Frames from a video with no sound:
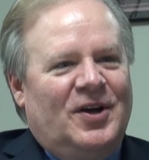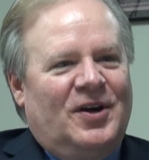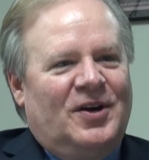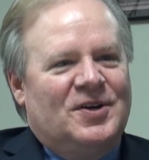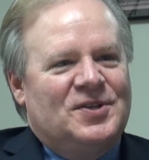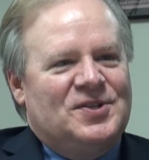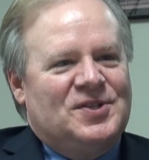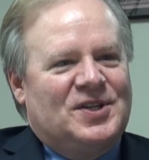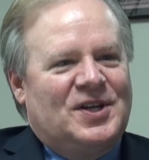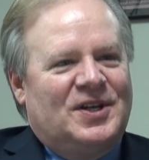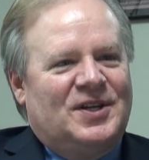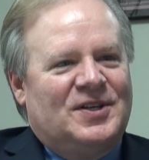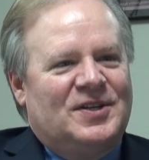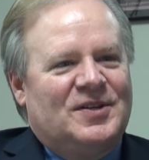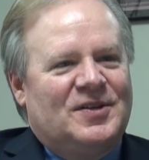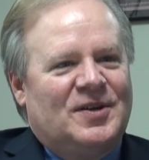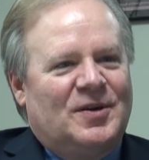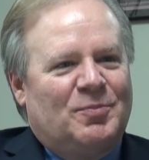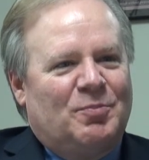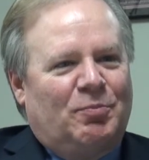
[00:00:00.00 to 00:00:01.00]
of the arts
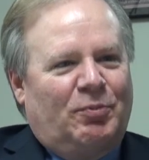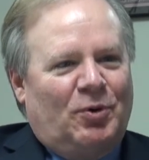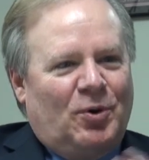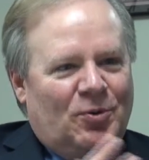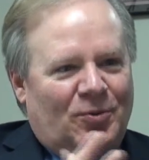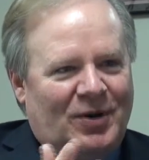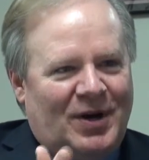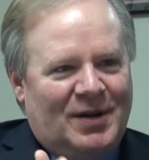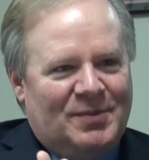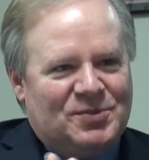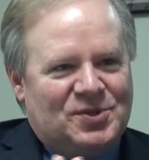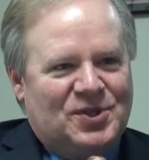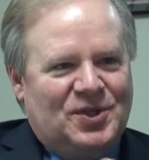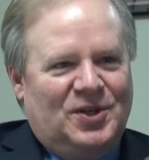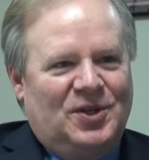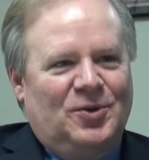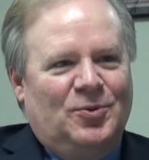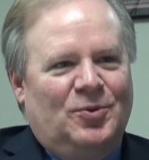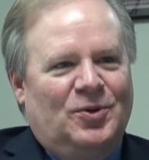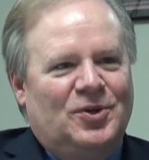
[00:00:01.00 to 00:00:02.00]
and programs
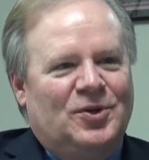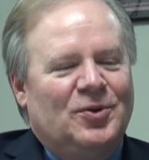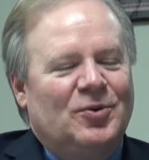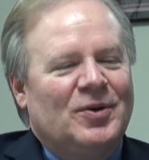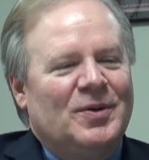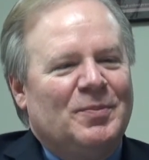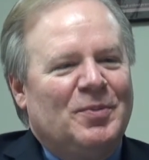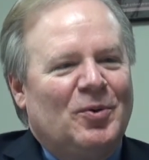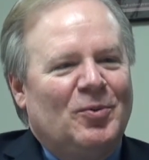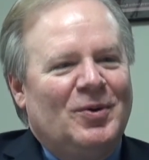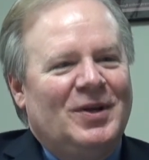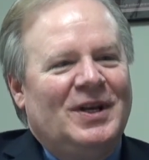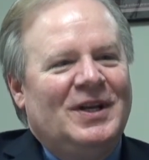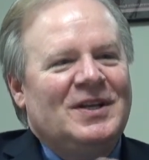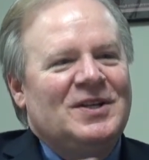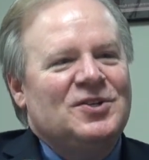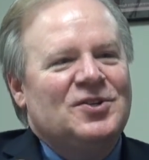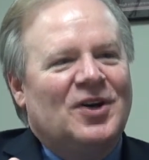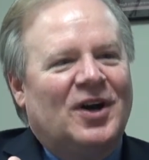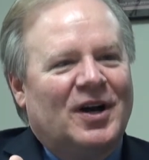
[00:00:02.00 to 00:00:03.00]
that you were doing, but we
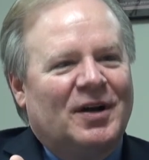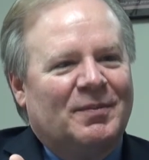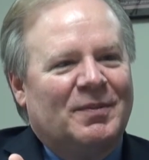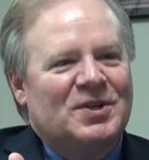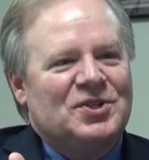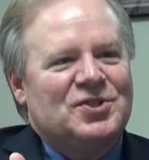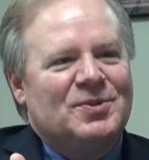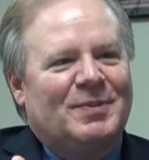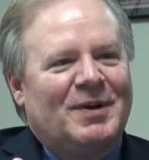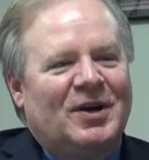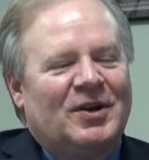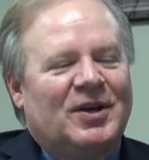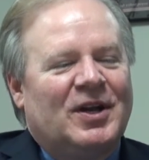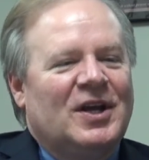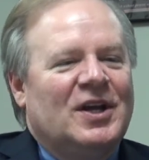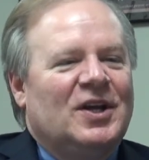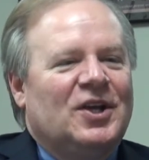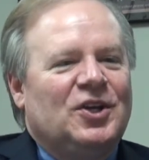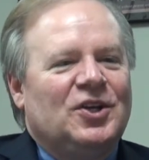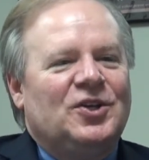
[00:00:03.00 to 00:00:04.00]
didn't talk much
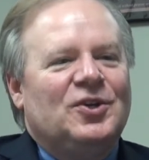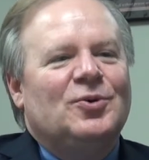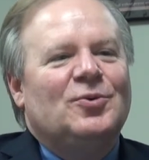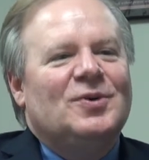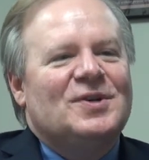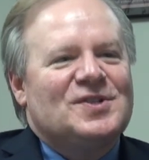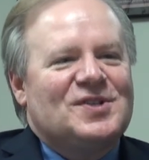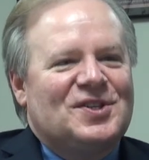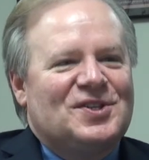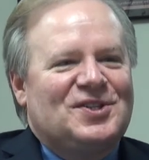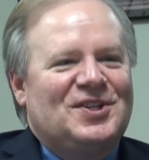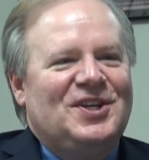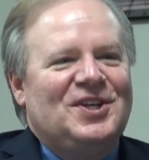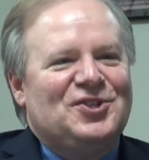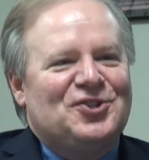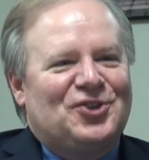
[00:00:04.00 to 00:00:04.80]
about you as a